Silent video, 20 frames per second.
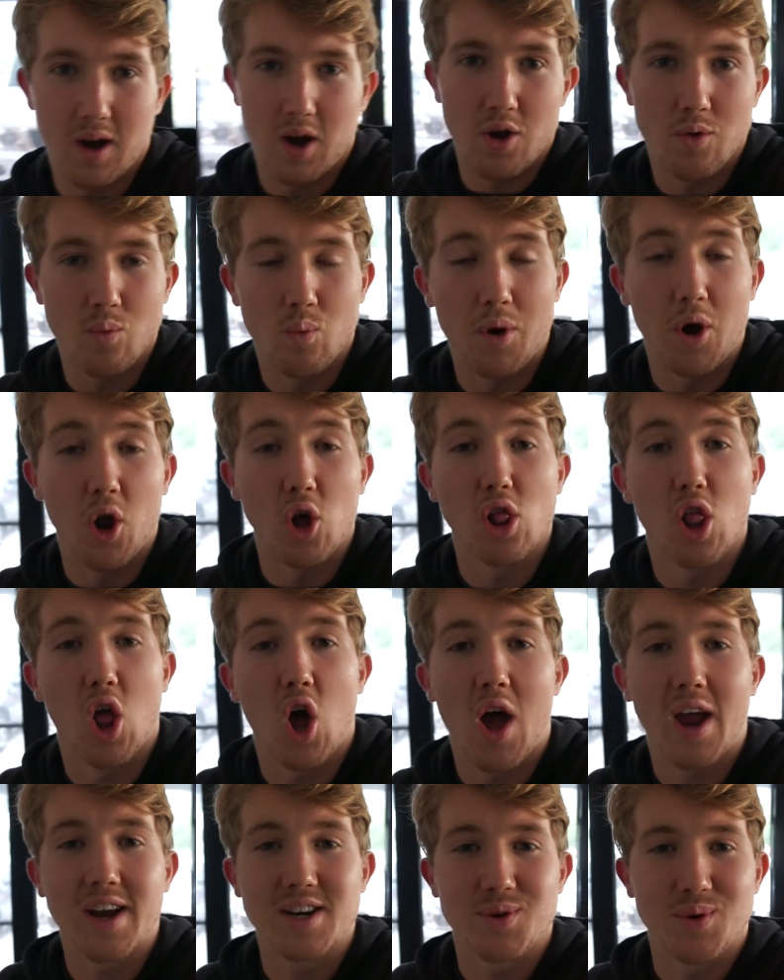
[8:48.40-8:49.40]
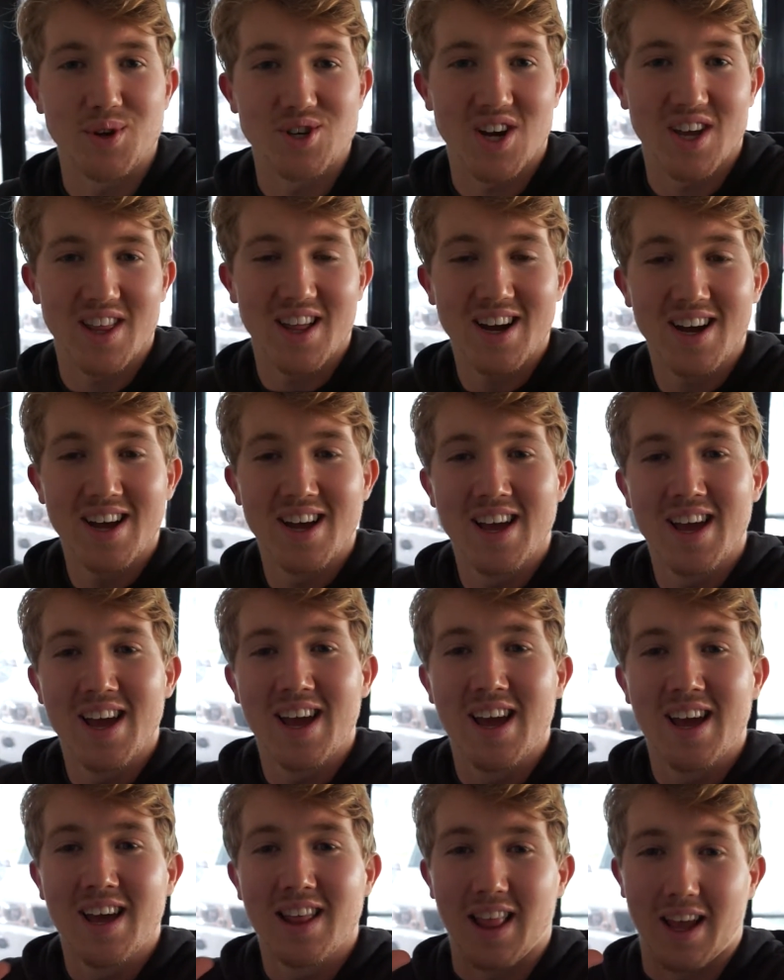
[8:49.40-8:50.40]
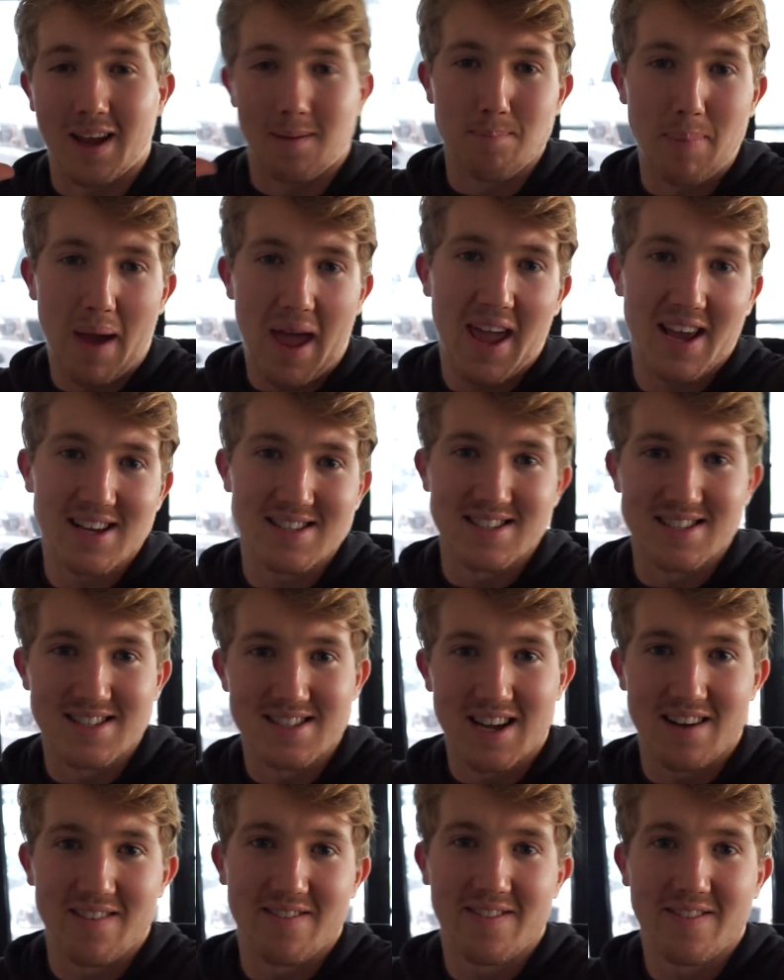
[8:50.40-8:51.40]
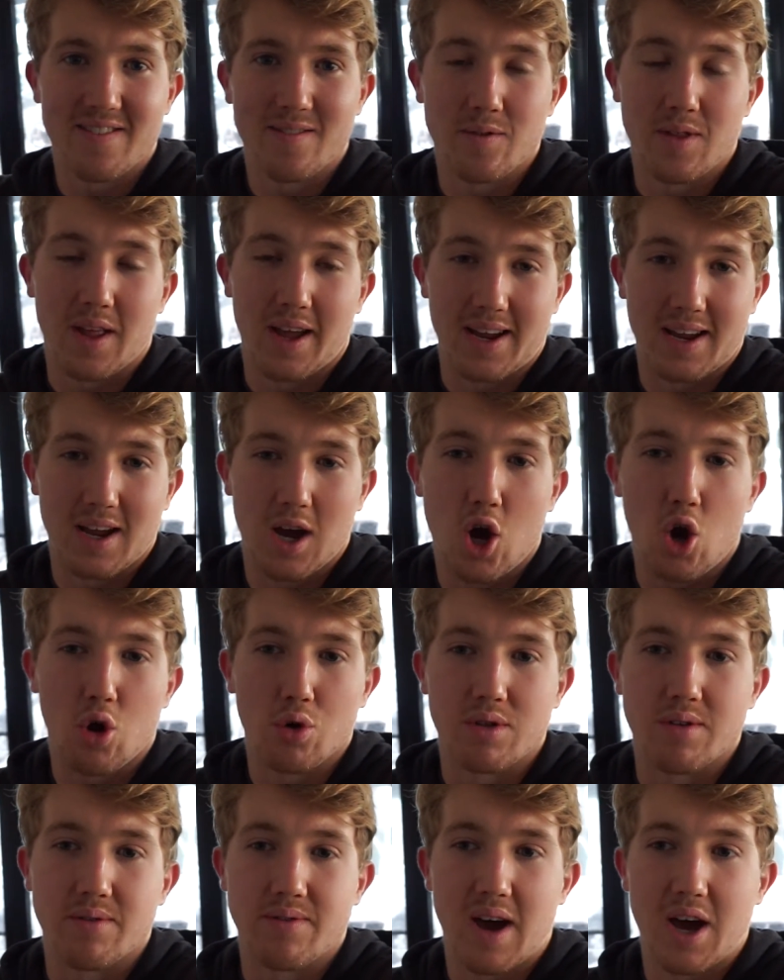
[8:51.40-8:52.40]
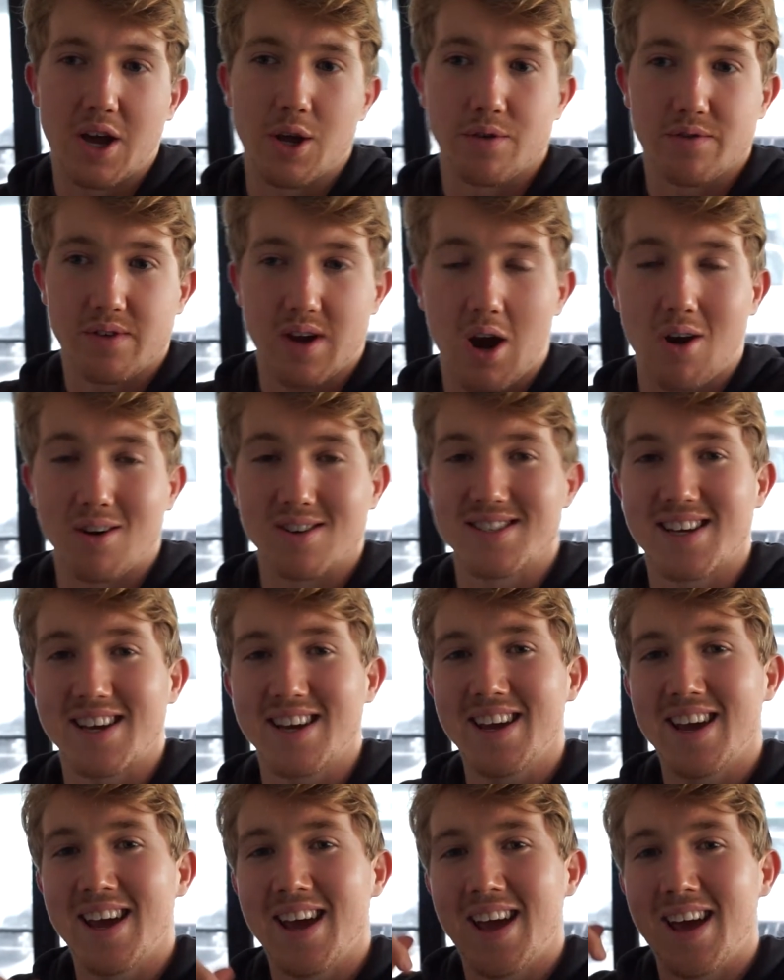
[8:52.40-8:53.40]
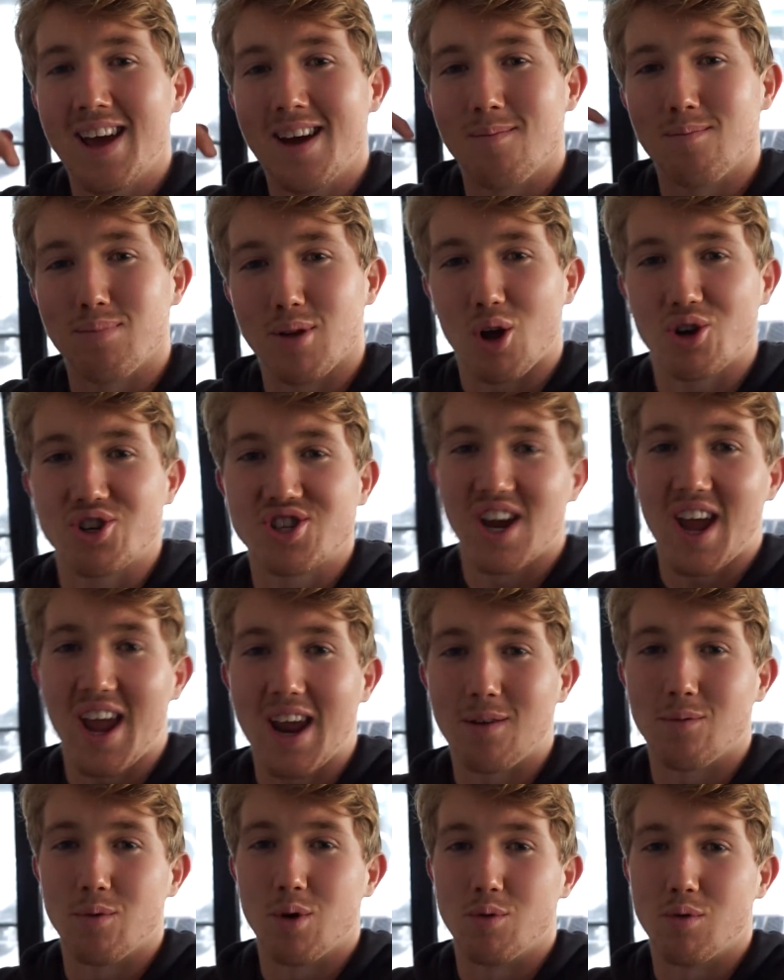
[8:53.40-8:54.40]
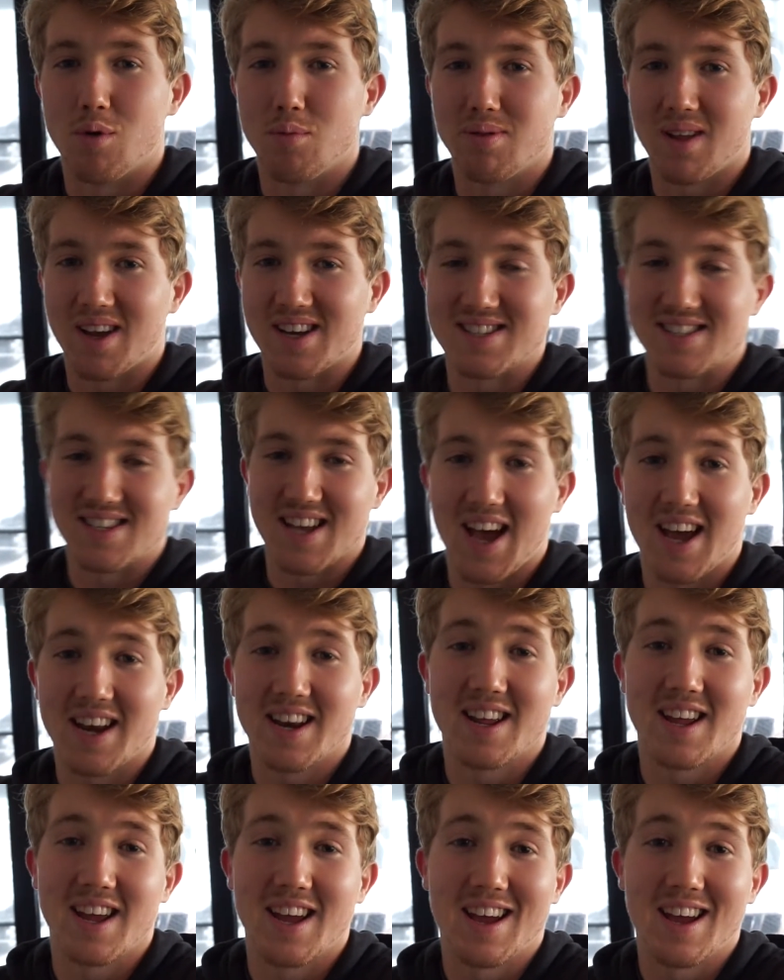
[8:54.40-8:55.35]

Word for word: I don't know, we're not lying to each other. Like banks and stuff, like hold the value of currency. Blockchain will replace that.